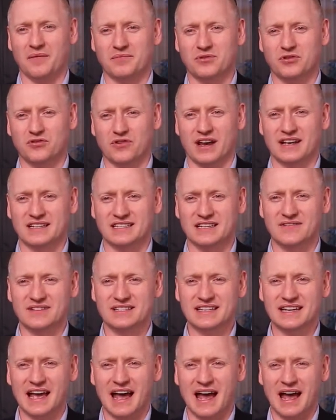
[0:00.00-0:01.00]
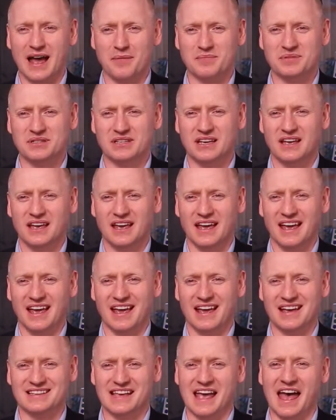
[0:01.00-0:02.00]
creativity apps
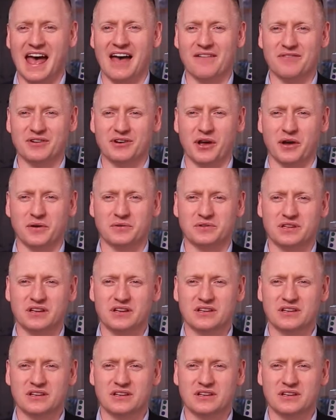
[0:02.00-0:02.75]
is Evernote.